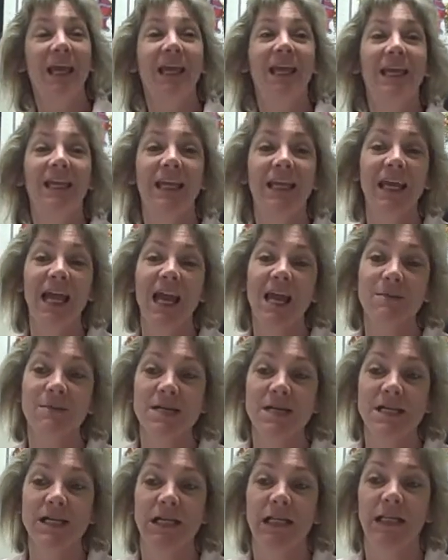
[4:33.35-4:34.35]
He came
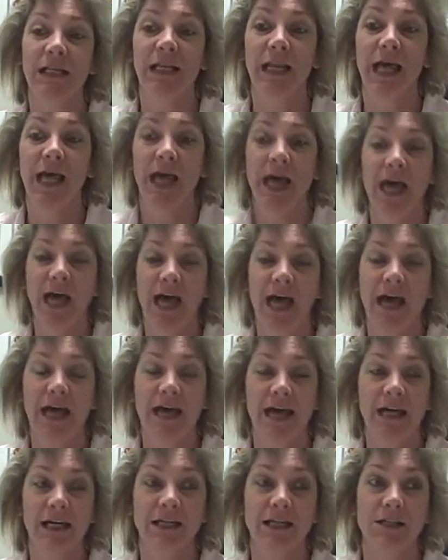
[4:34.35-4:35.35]
in
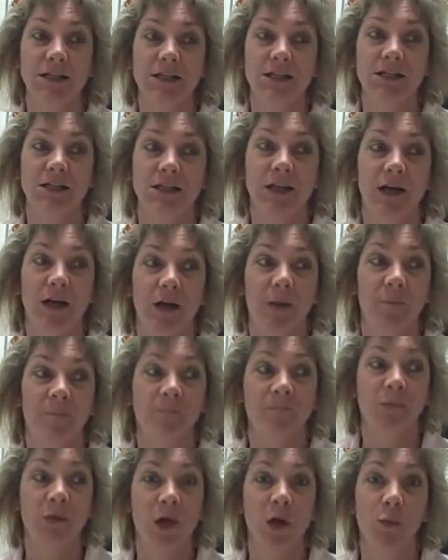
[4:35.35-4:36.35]
and
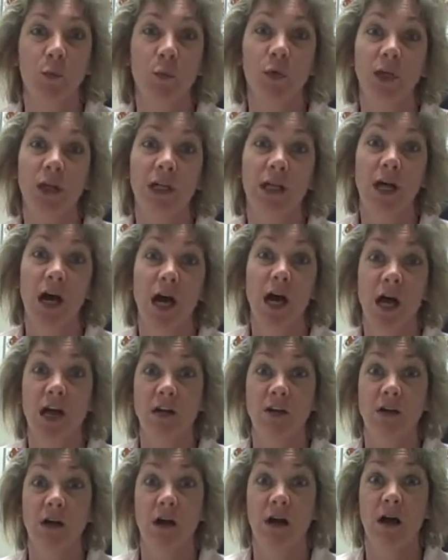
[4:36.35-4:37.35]
really got
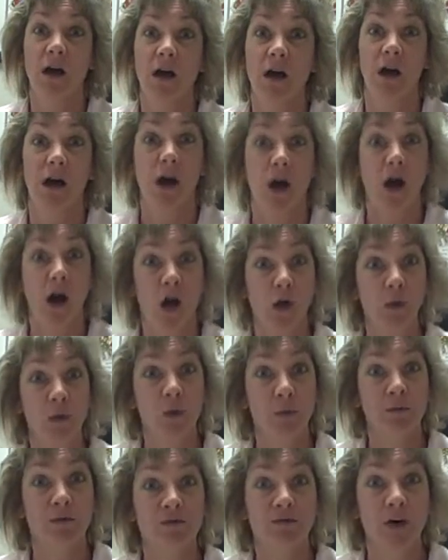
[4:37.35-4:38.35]
our
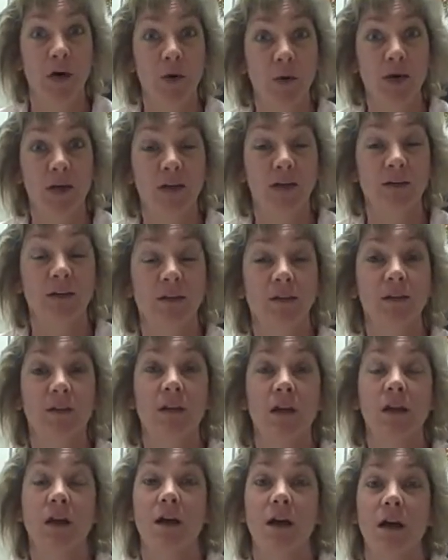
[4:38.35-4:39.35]
group focused.